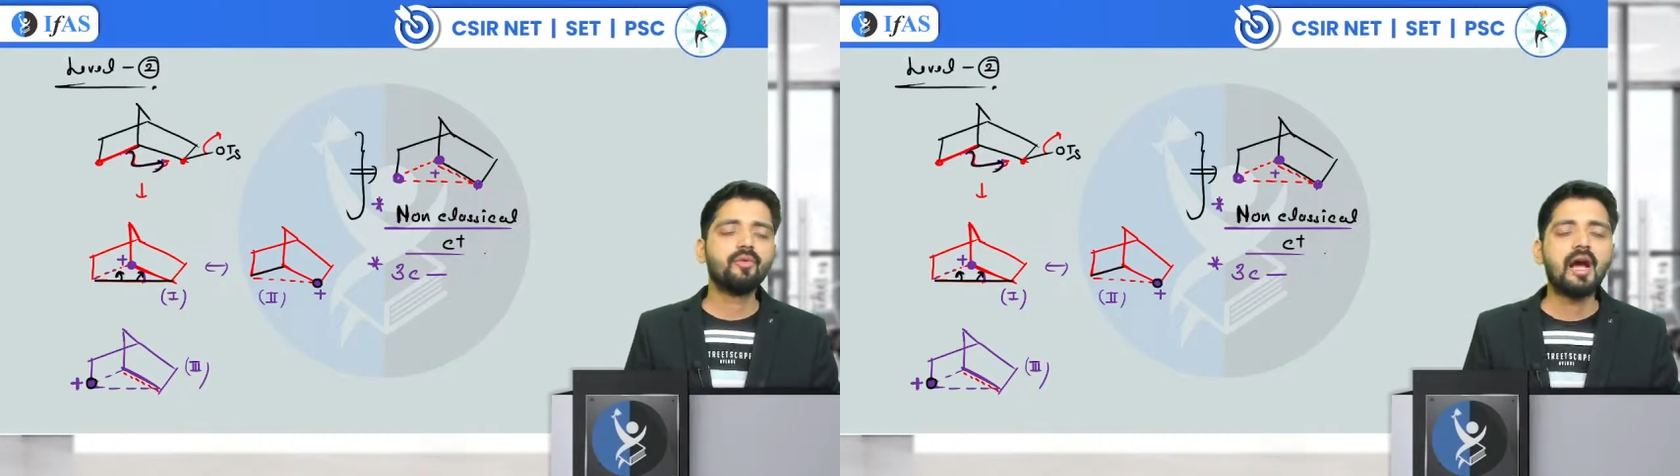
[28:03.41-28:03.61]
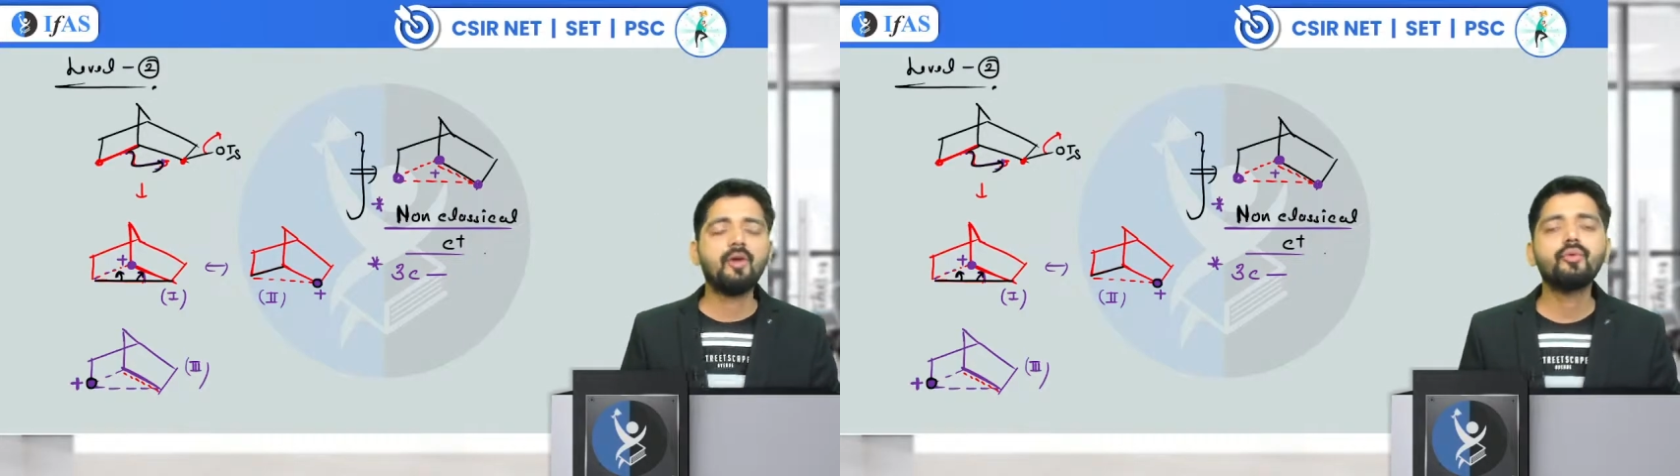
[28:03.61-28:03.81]

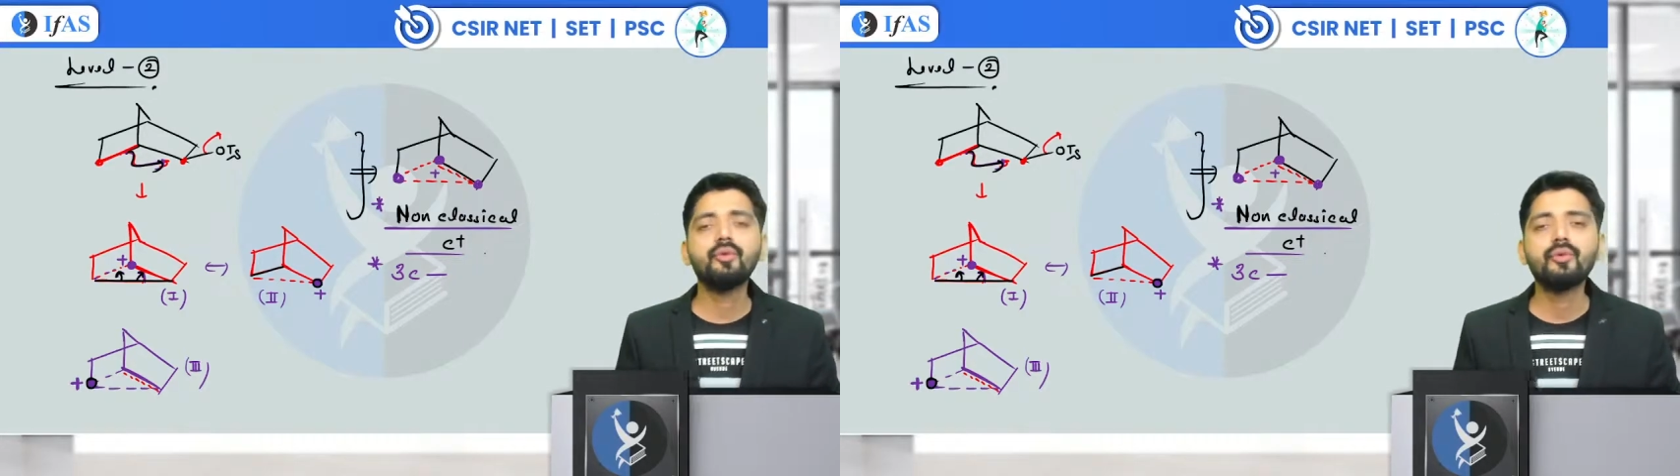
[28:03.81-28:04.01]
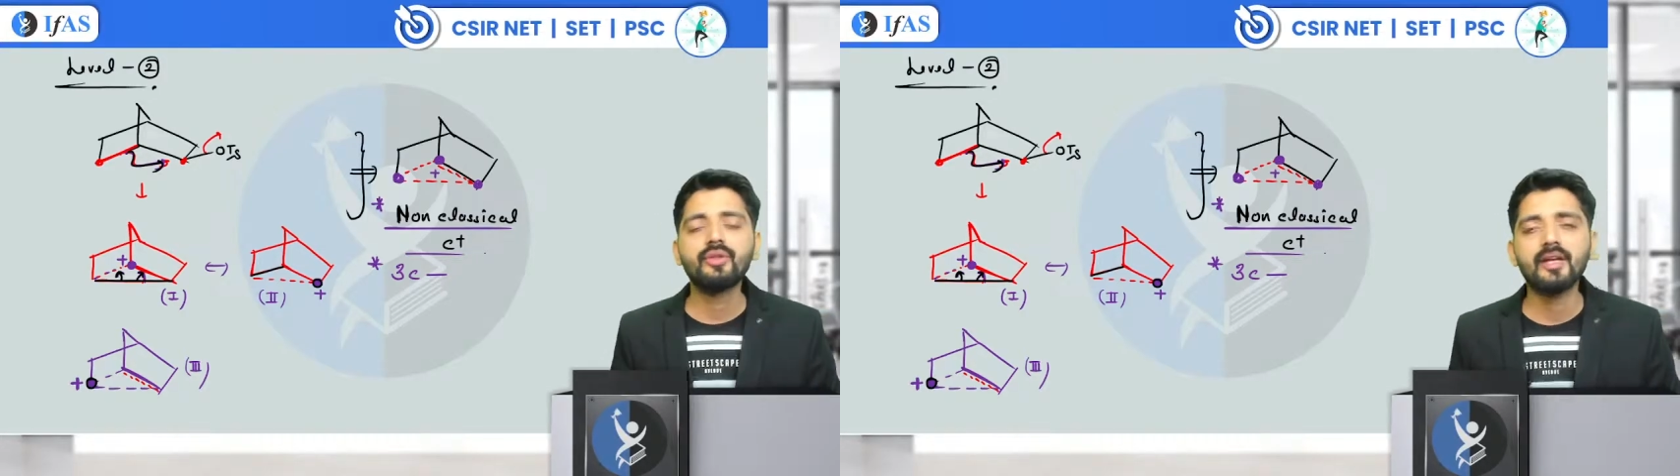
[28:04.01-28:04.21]
how to
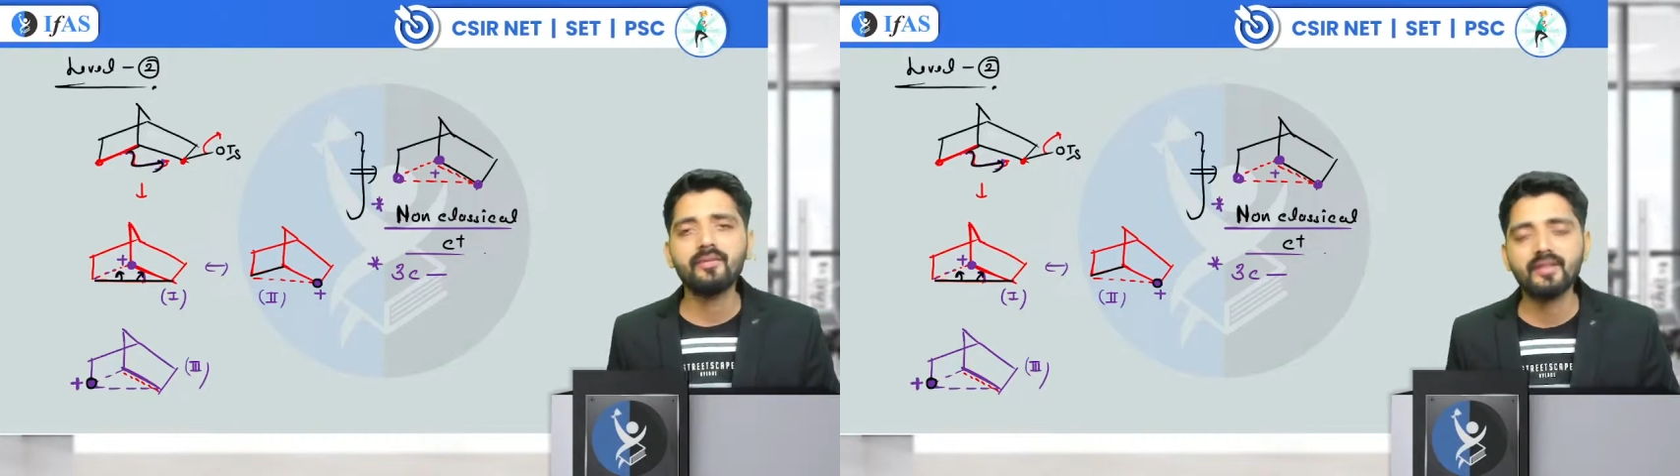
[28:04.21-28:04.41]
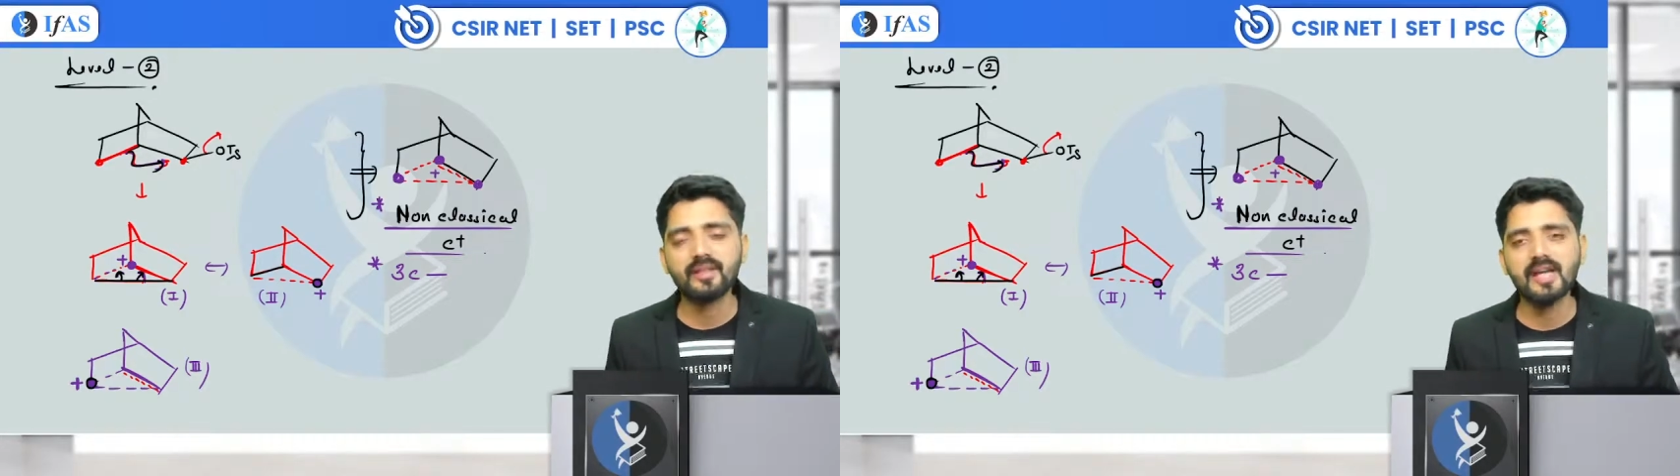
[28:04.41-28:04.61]
know that
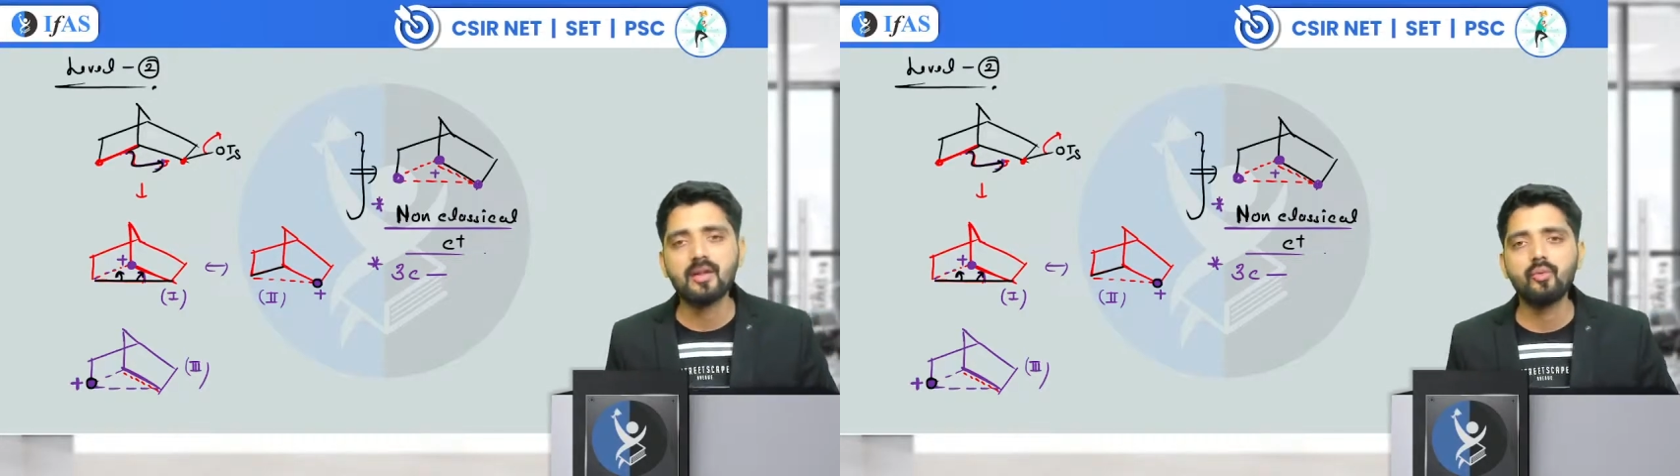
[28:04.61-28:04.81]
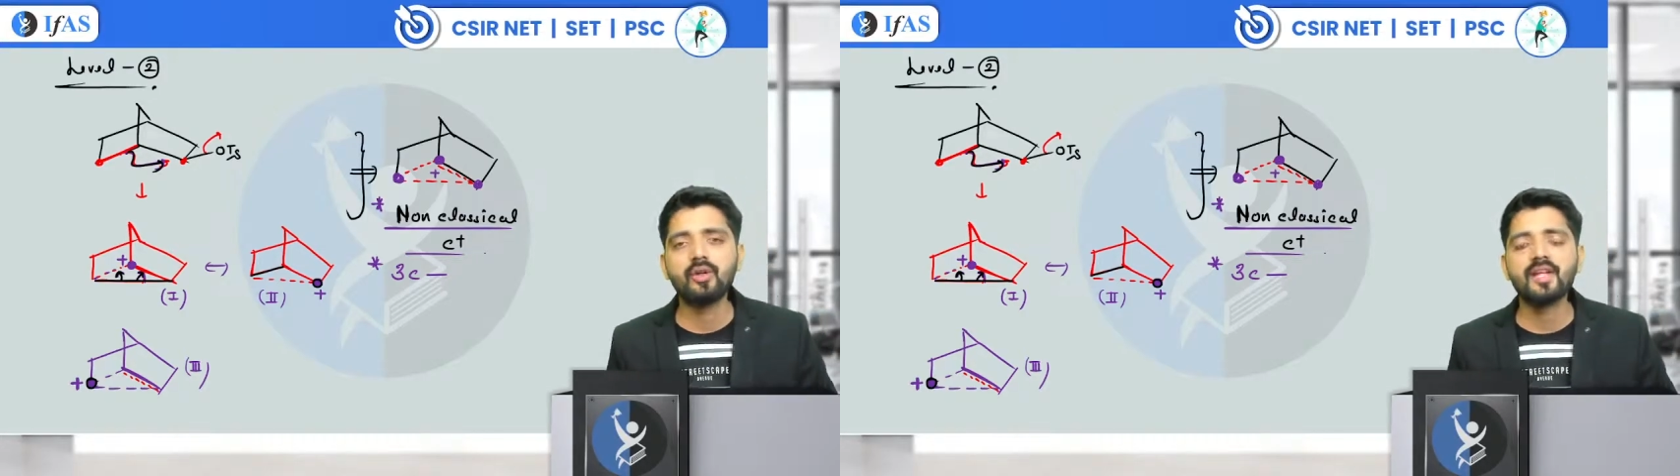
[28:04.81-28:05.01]
whether a
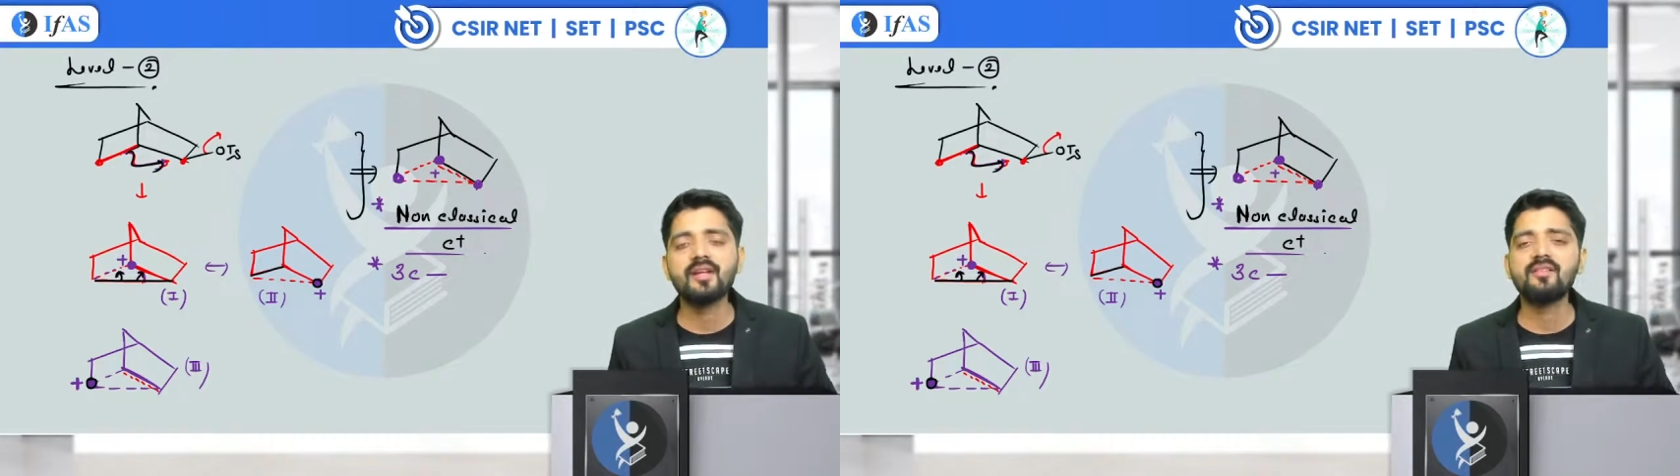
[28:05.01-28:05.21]
carbocation